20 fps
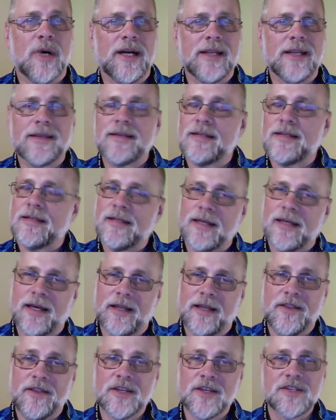But
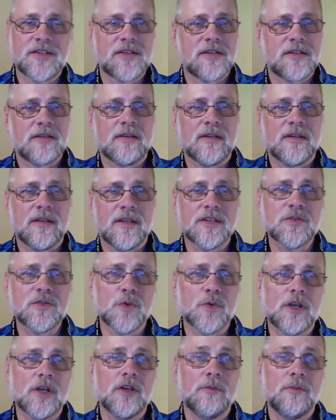uh, this
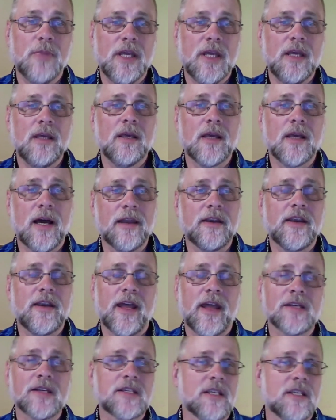this one could be kind
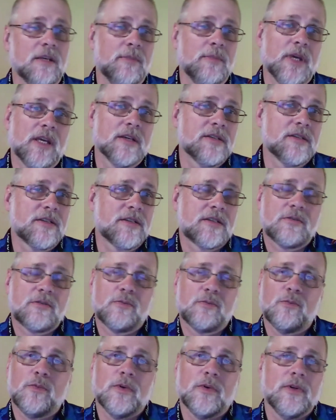of nasty because
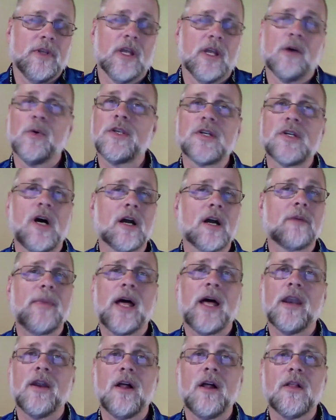you know we talk
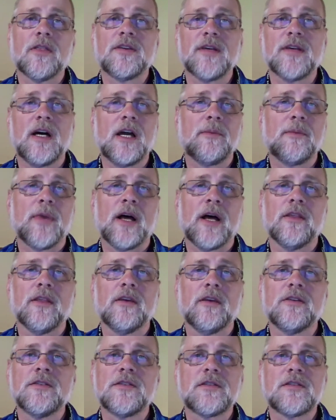about it all the time how
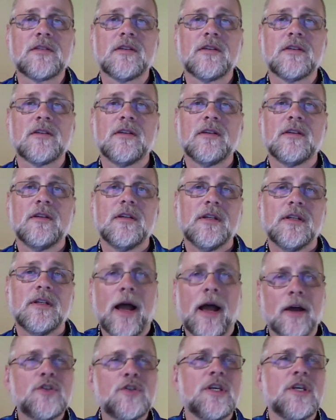these
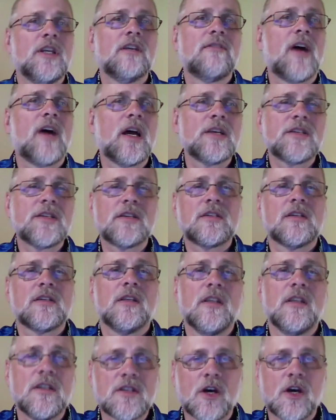IoT devices
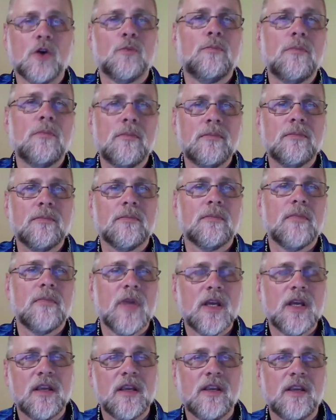and these home
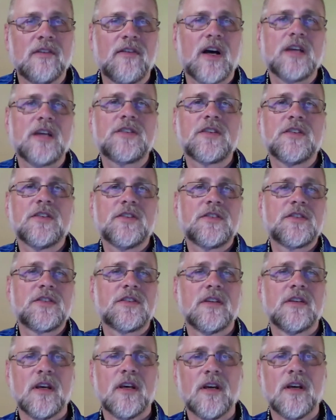devices
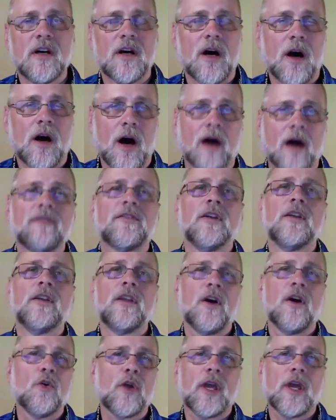
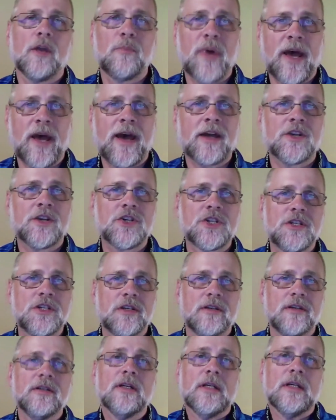often don't get
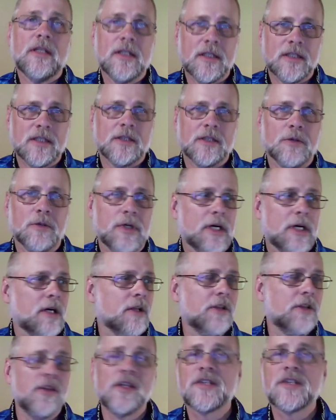patched.
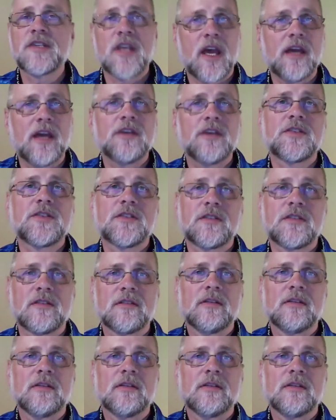Well, in this case,